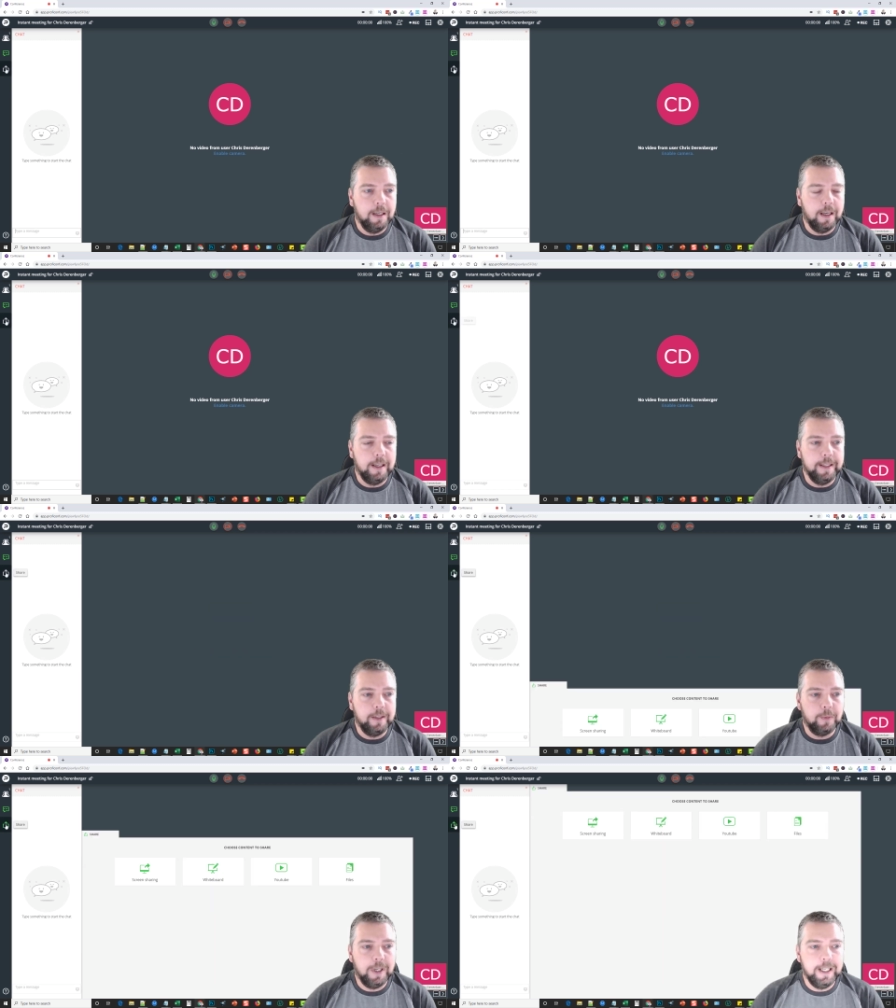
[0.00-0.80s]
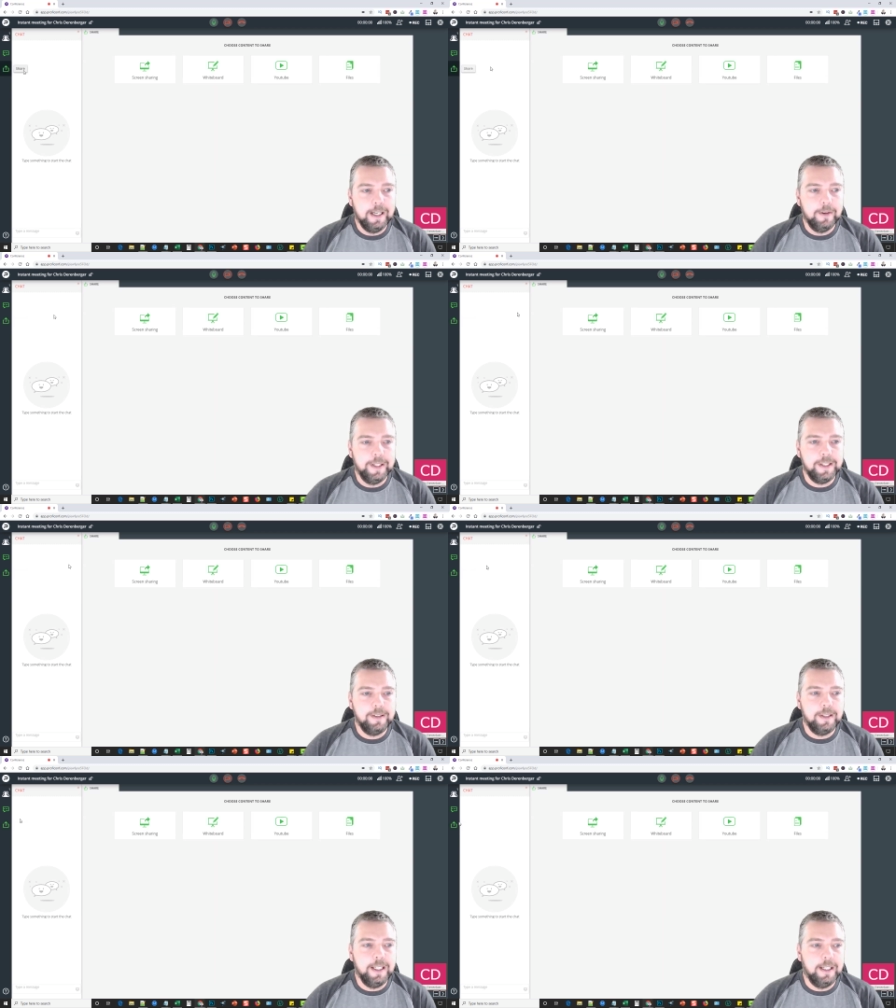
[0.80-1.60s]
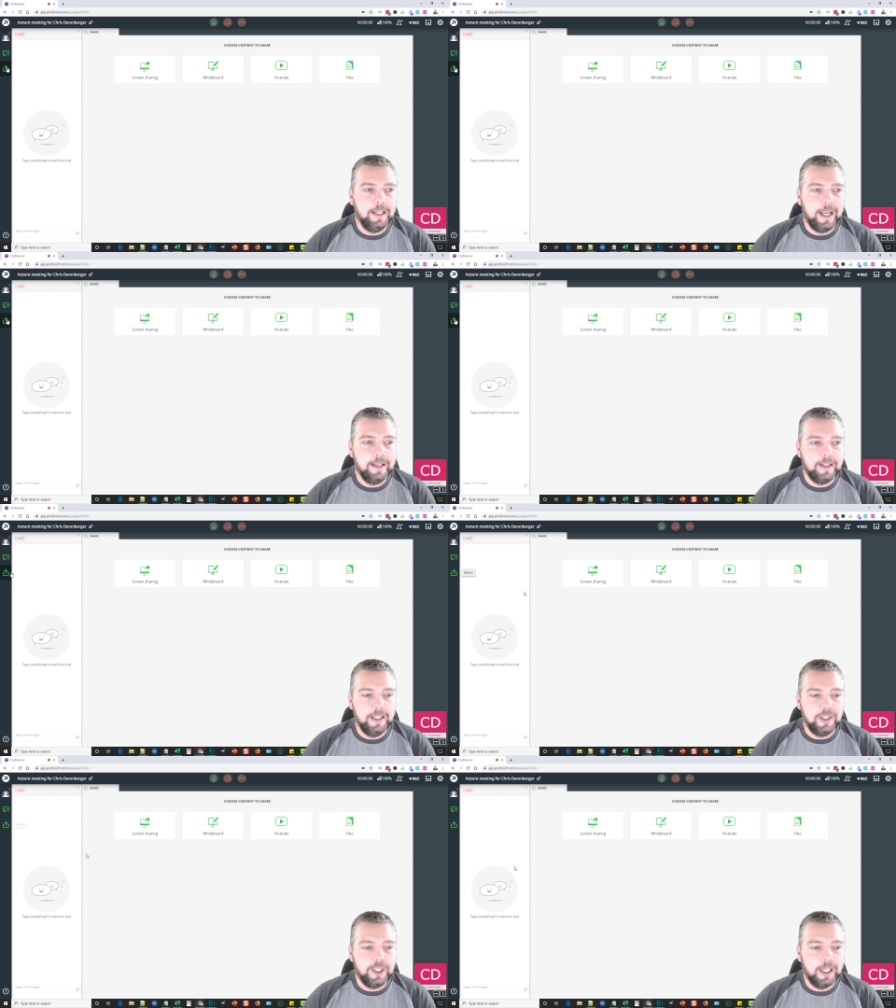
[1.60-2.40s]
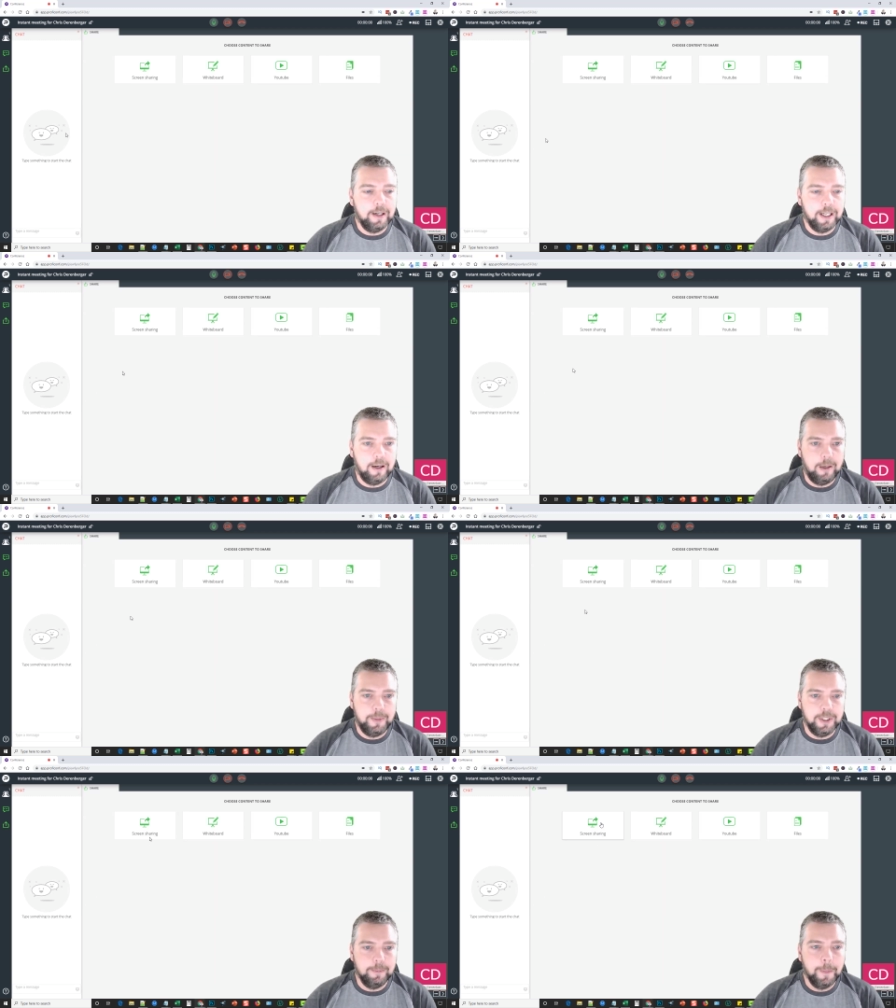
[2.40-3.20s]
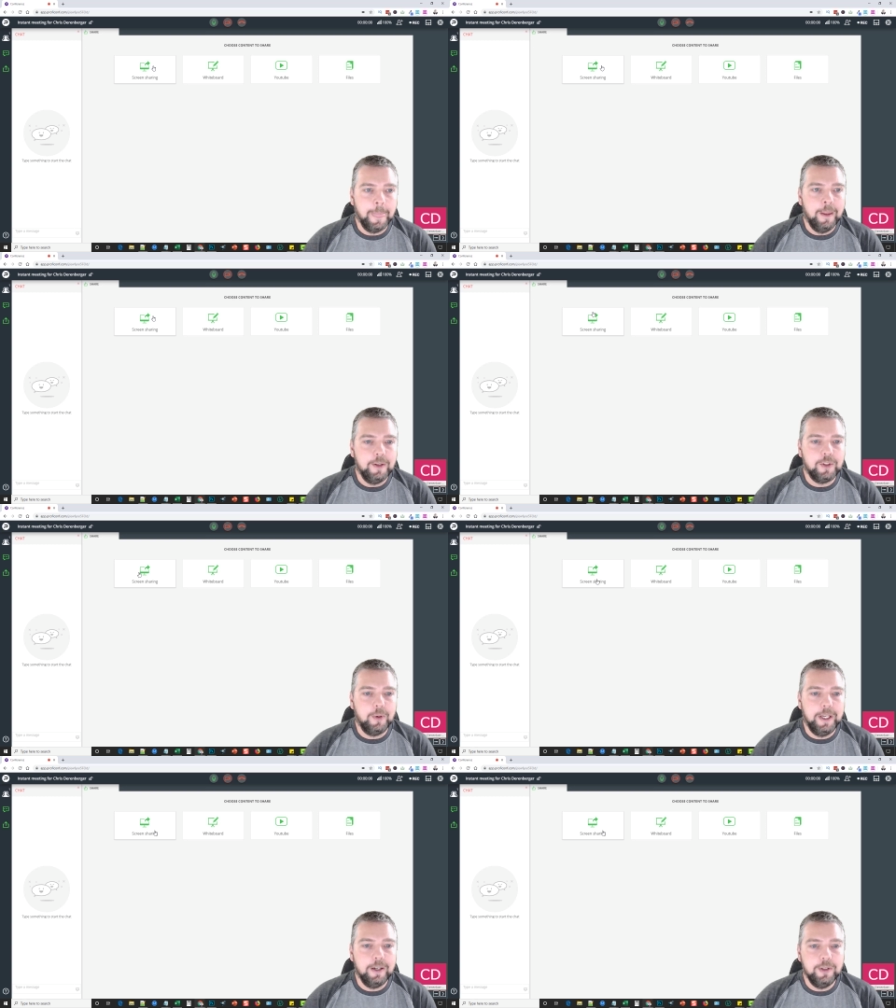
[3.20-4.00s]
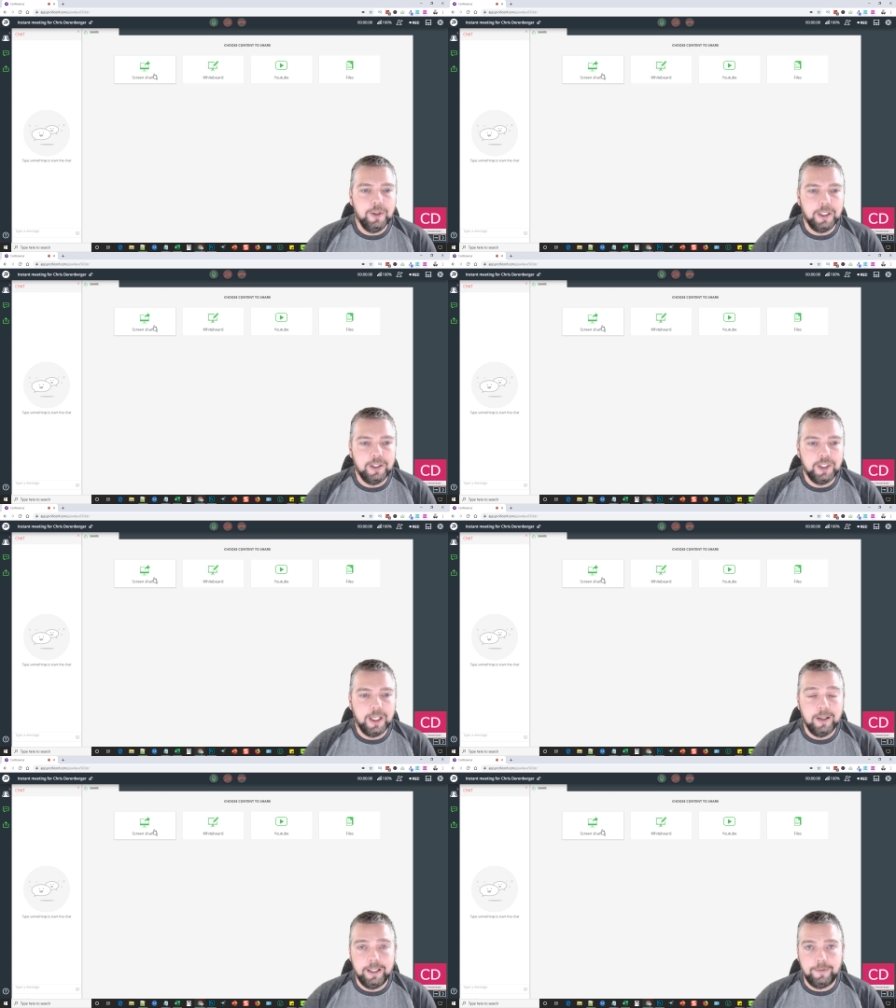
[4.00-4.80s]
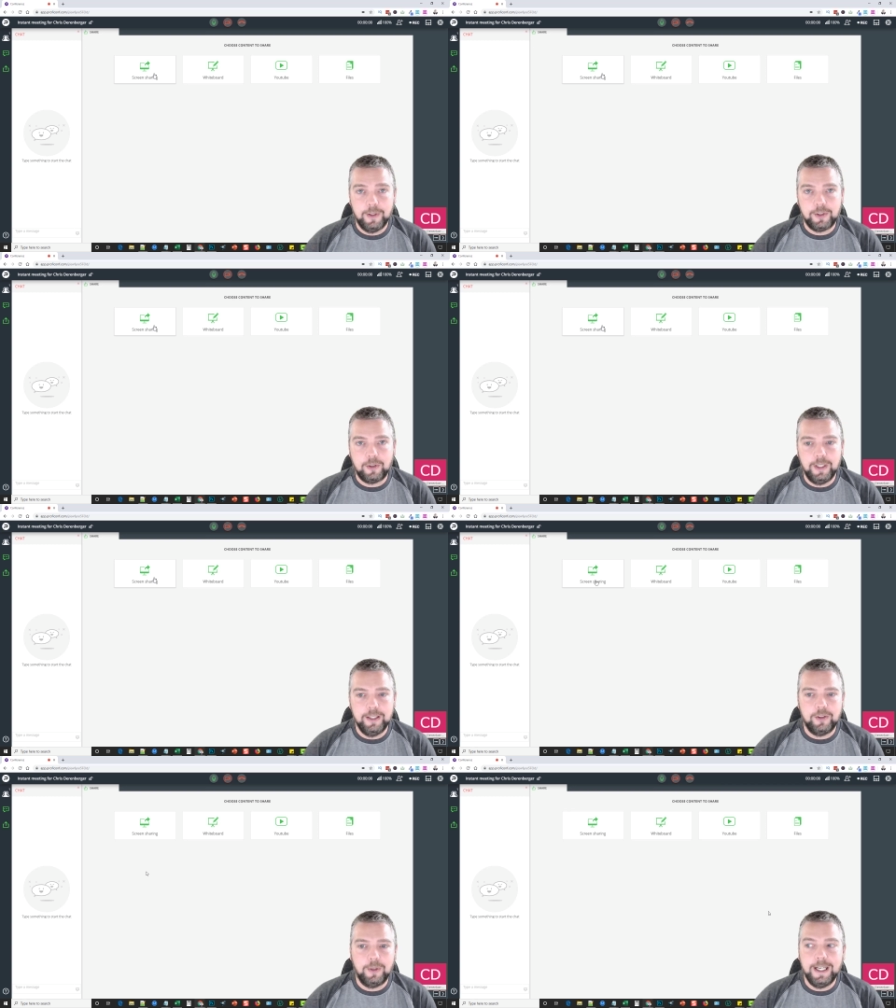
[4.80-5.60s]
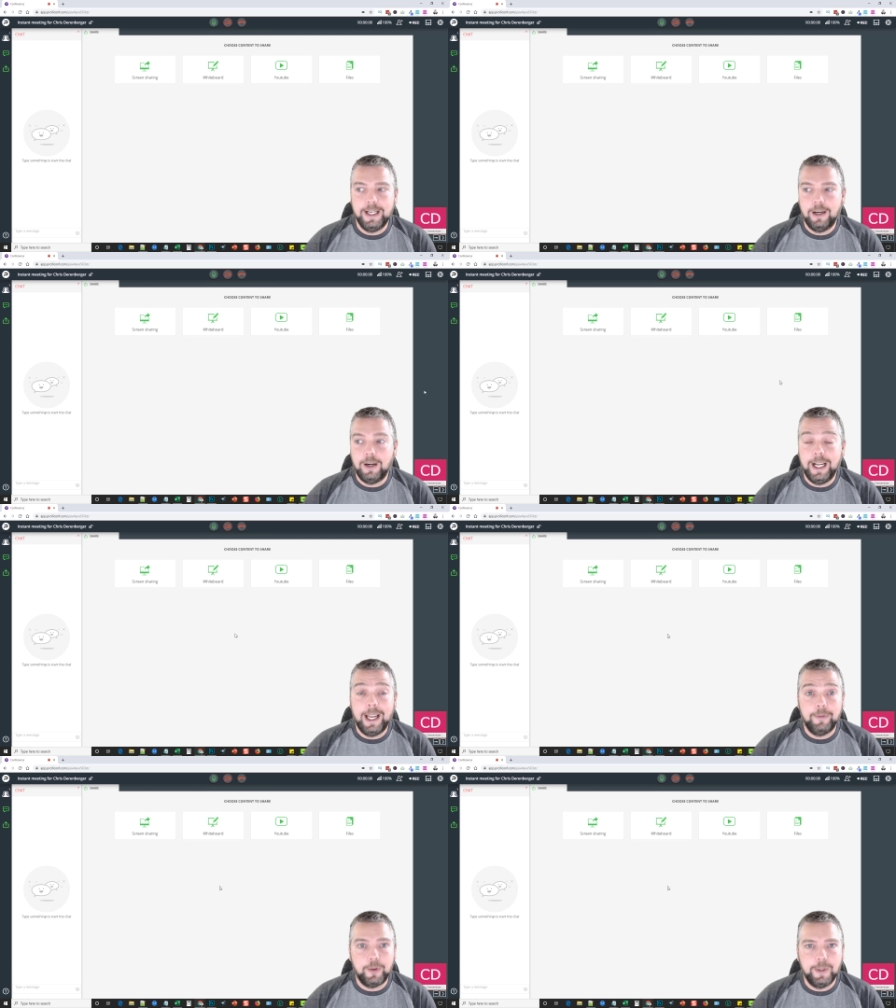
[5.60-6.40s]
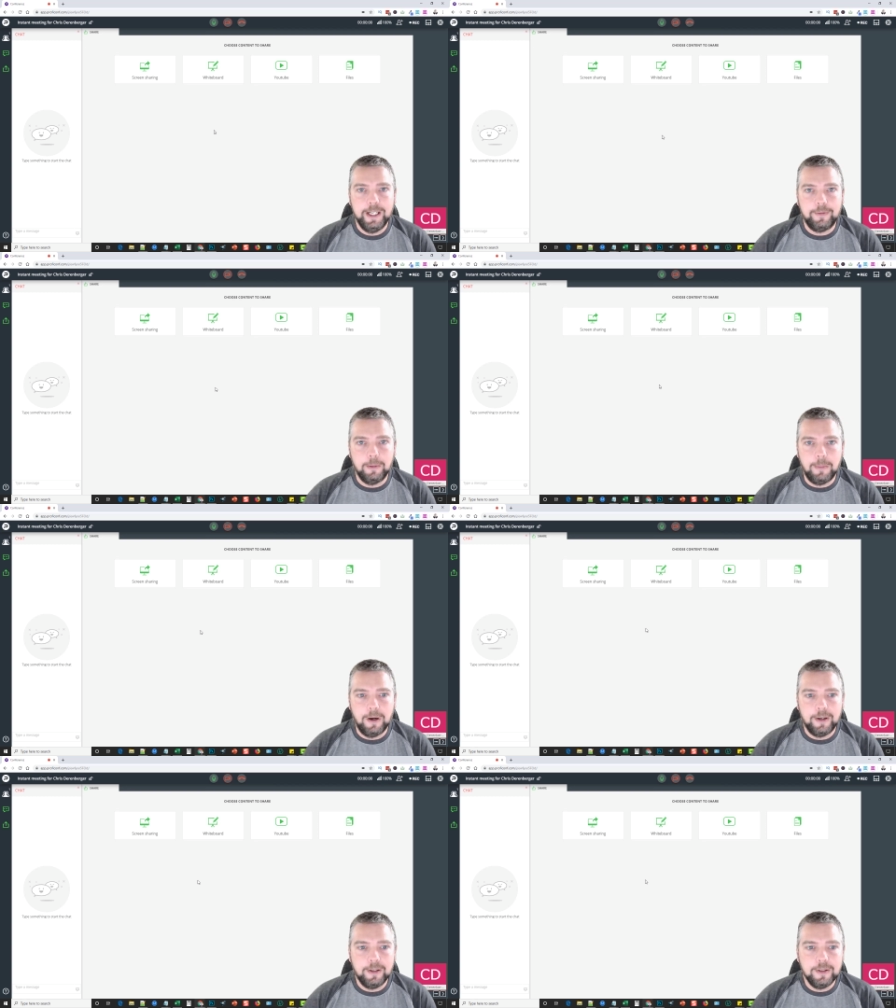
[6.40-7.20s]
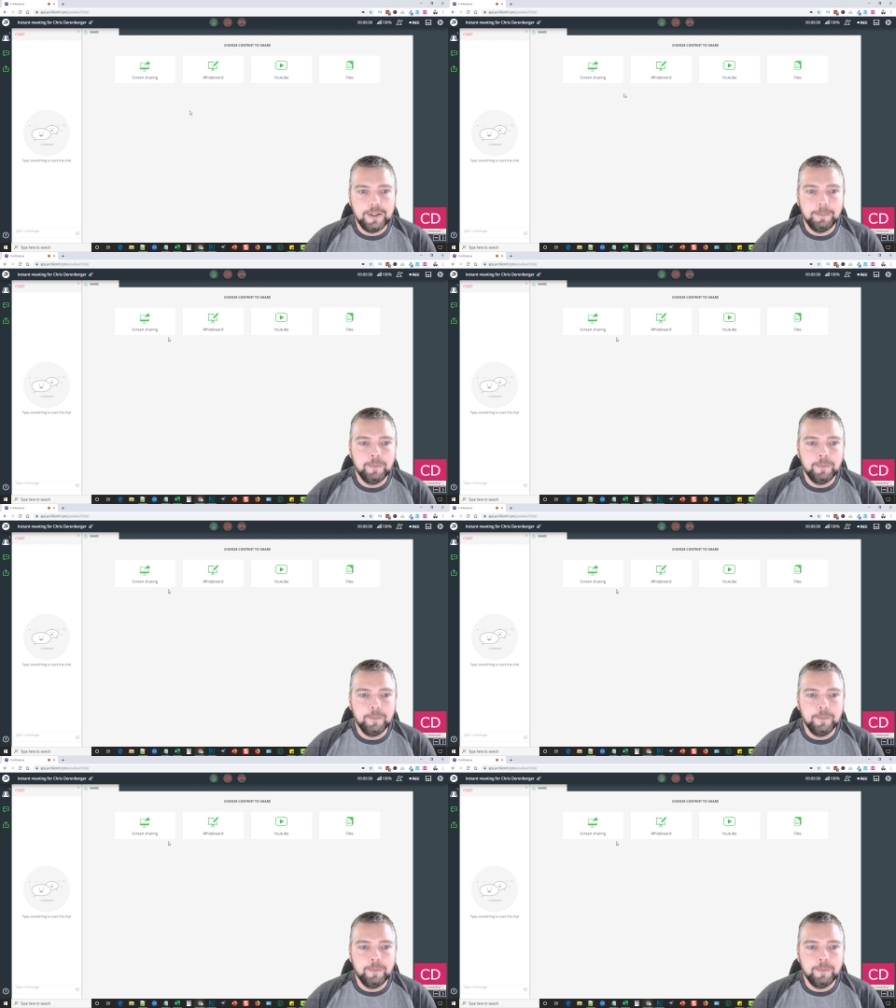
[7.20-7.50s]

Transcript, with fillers: And then right here, this is neat, it has a sharing option. So here you can share different screens. So right now I have three different monitors,